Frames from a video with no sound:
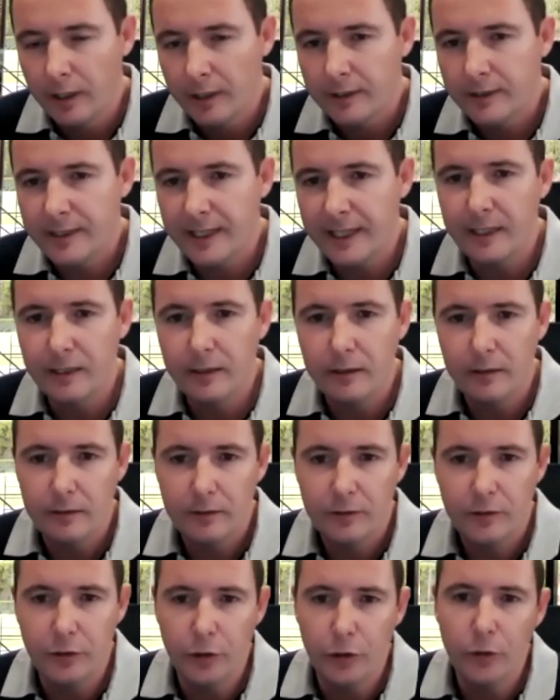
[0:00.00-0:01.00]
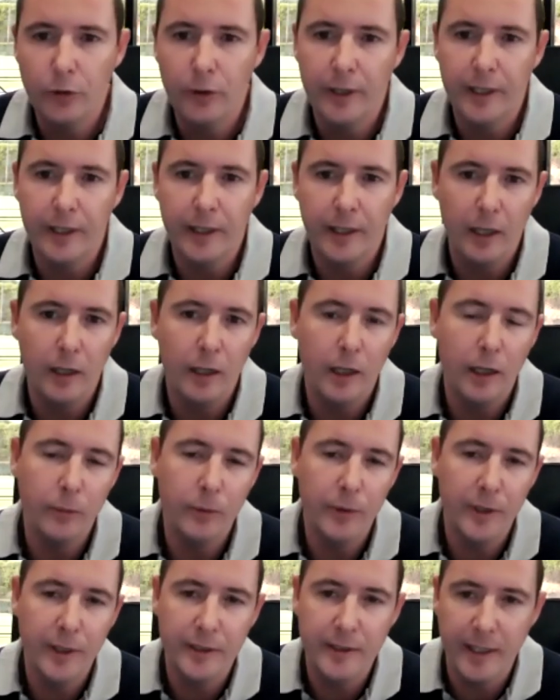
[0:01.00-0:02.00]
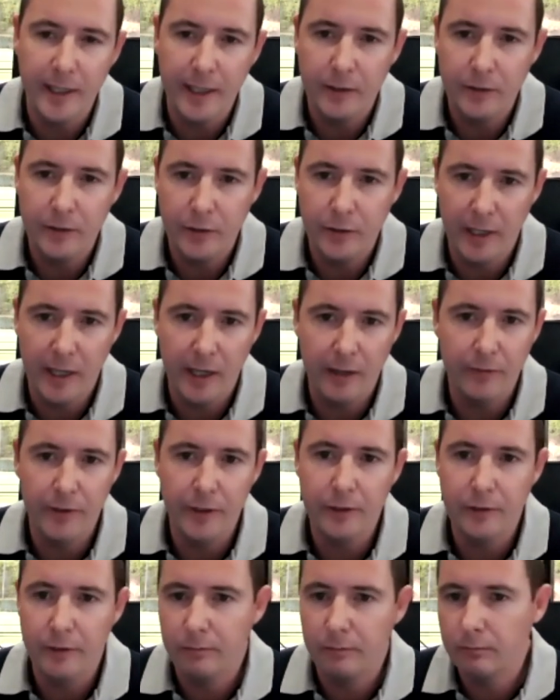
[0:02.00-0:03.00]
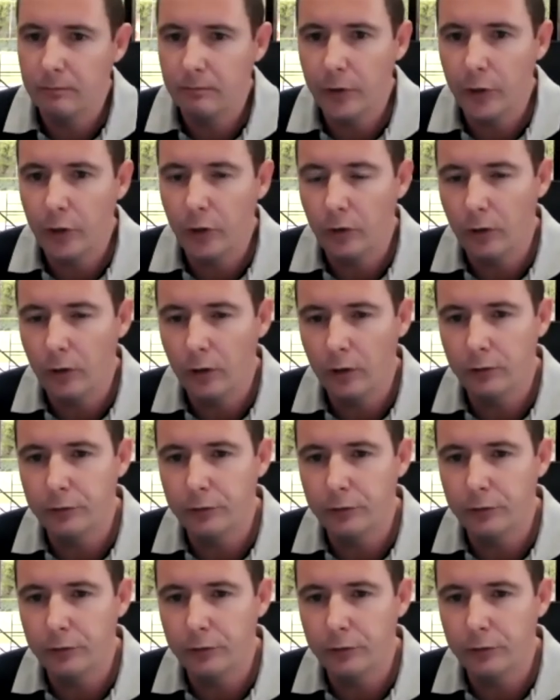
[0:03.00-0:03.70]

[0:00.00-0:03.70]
take to do? And then how long would it take to have it, you know, all the